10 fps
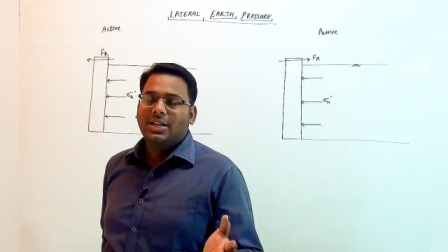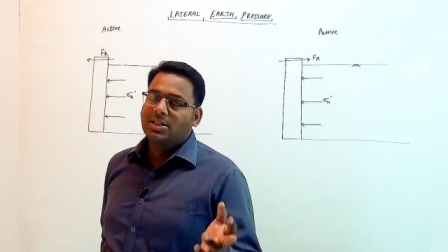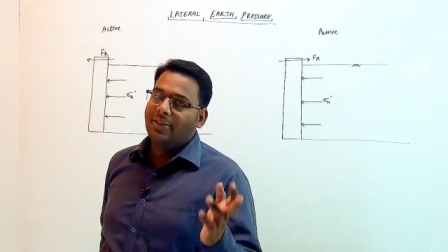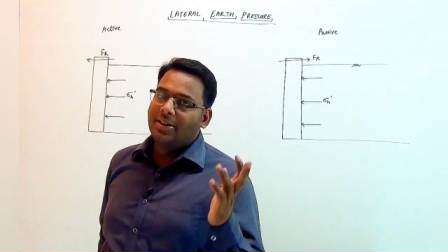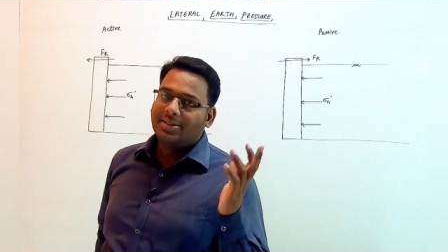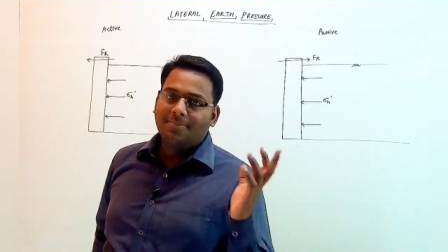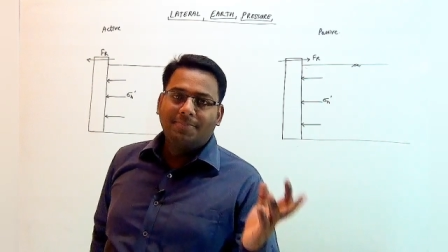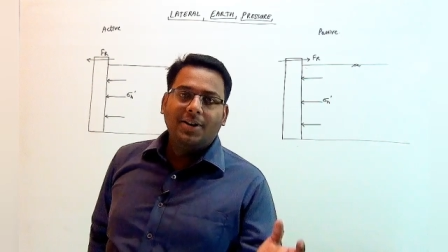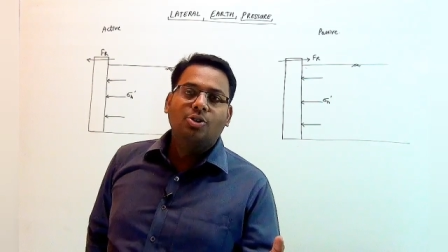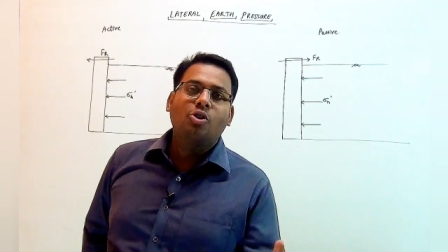is very
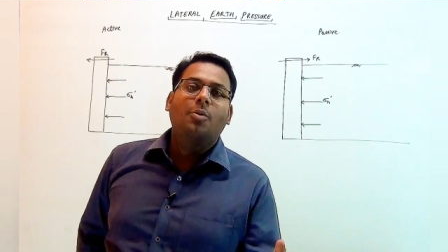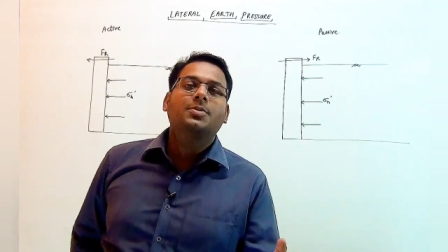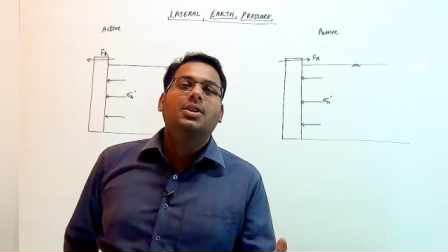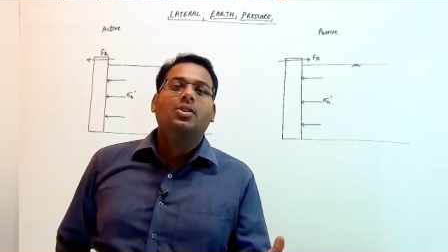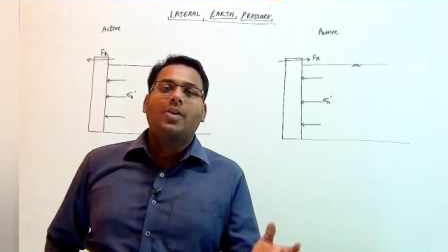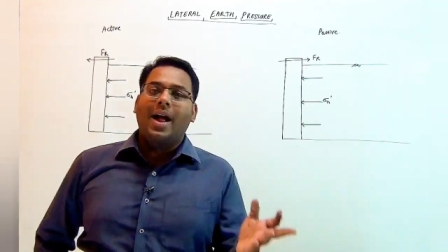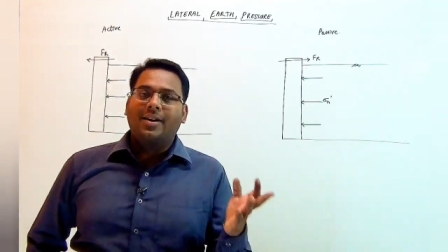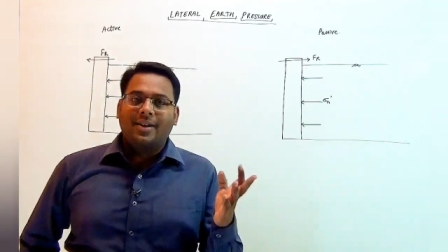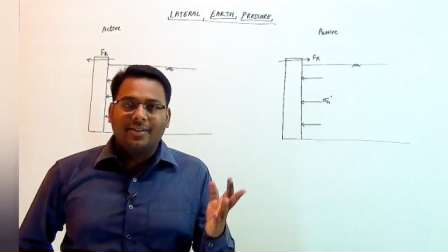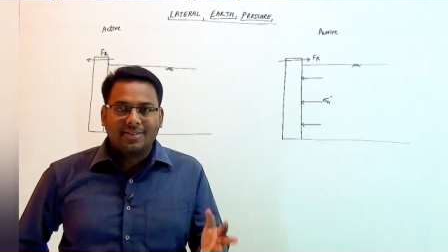simple to observe and
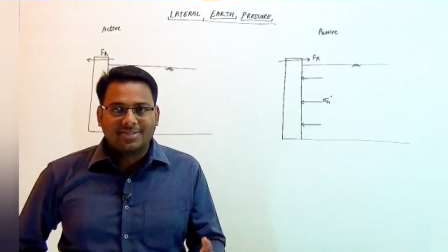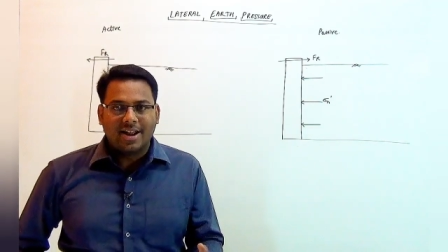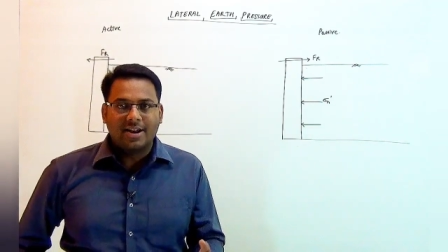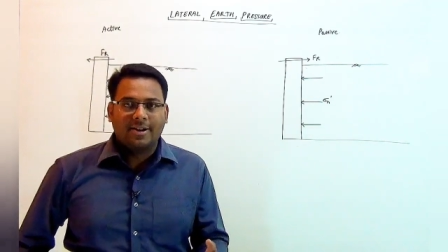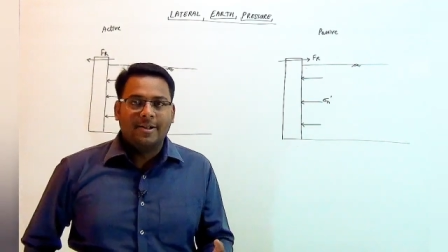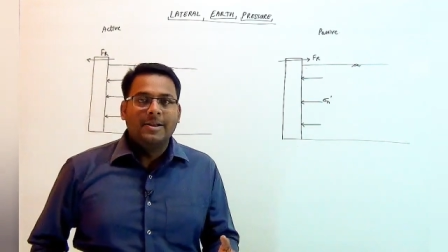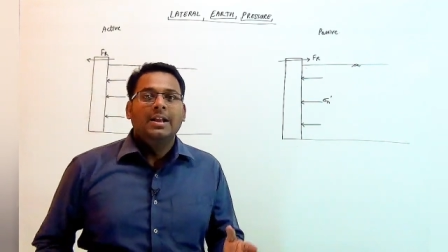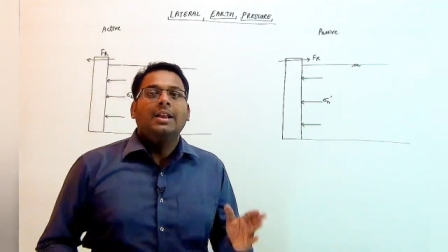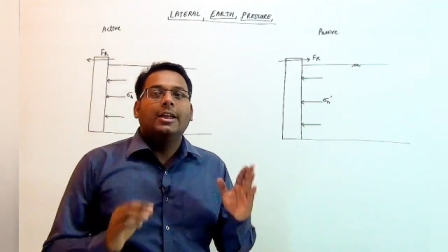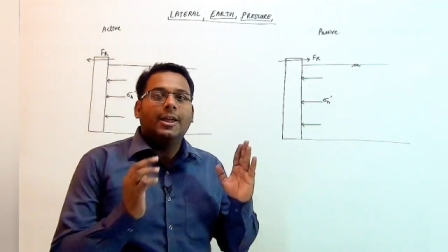understand.
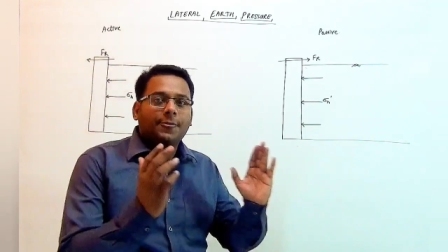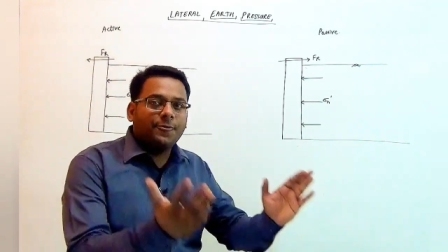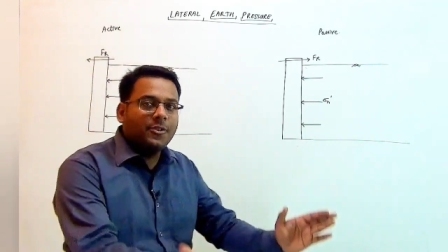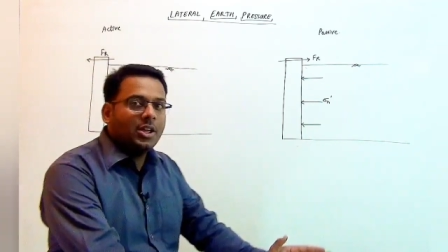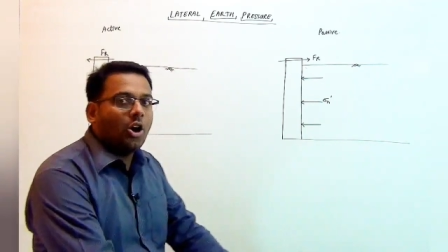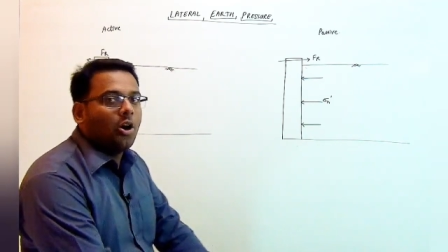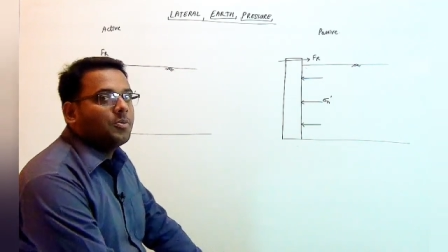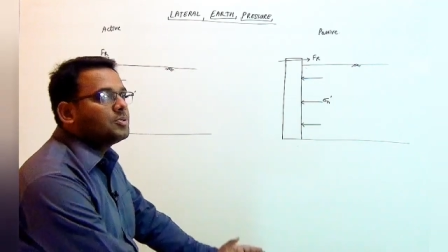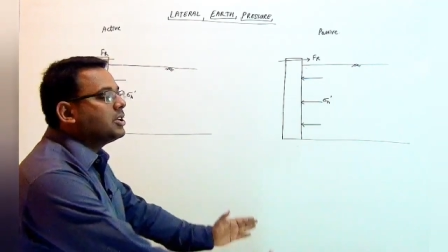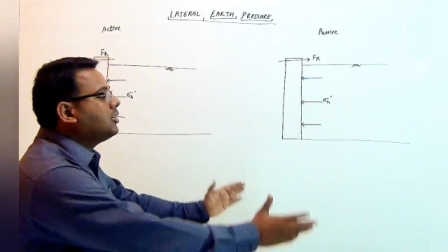If we
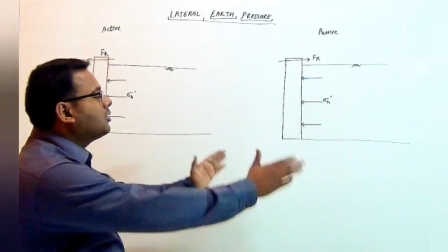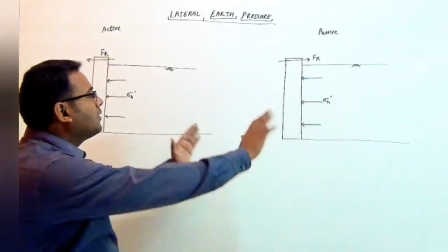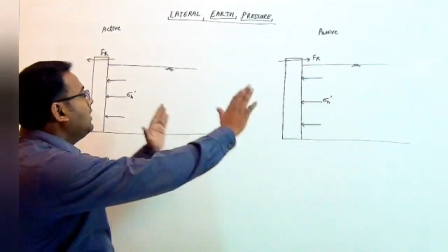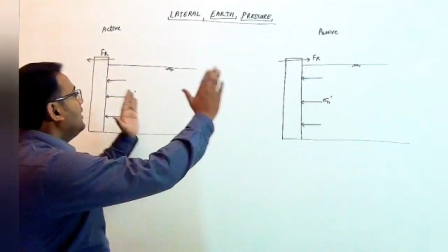observe